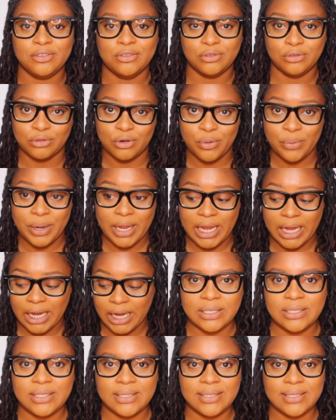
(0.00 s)
growing
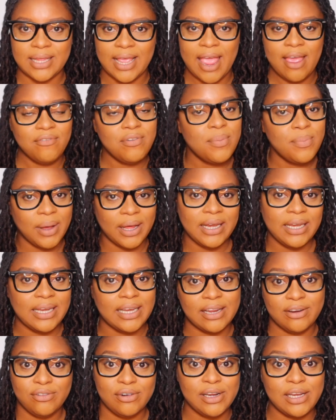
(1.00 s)
Once everybody
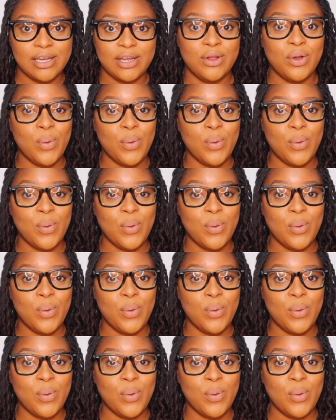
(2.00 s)
literally